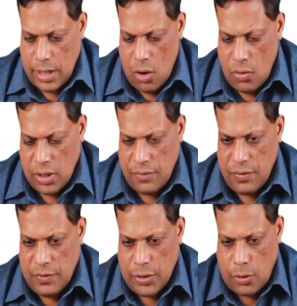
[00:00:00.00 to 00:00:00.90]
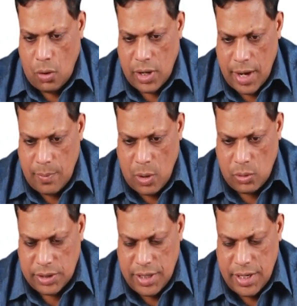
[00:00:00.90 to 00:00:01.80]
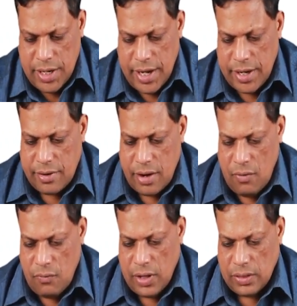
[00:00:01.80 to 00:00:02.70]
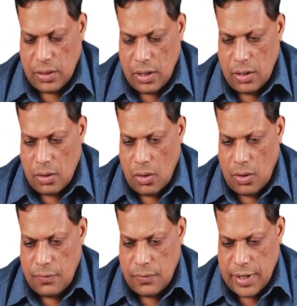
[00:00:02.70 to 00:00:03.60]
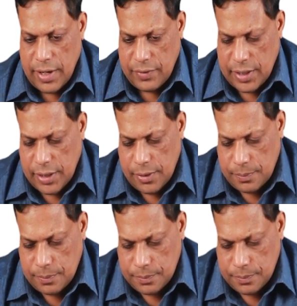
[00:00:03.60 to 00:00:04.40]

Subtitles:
Now we will talk about the lateral 1/3 of clavicle.